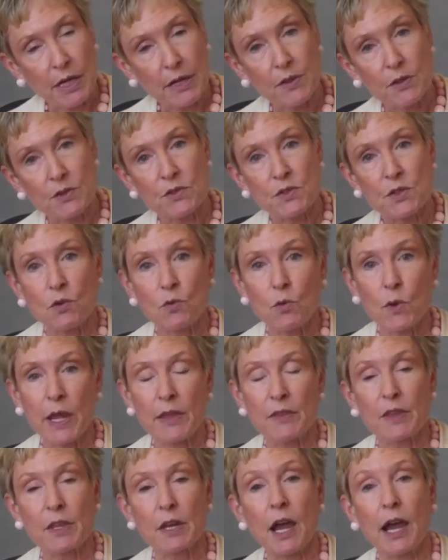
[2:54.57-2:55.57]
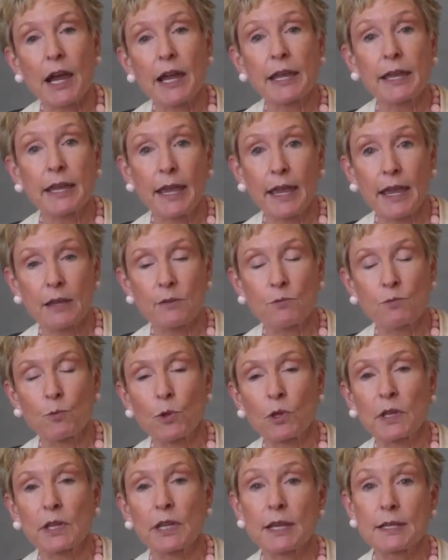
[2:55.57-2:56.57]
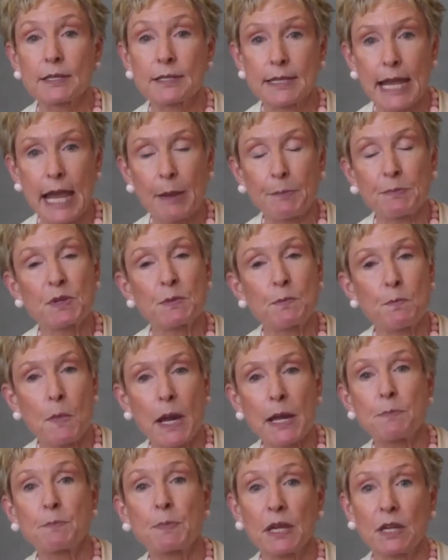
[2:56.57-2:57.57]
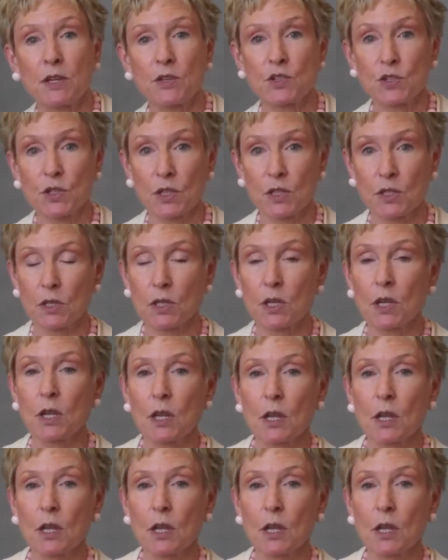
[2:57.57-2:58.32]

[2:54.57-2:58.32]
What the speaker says: And there's no way that I can really adapt my patient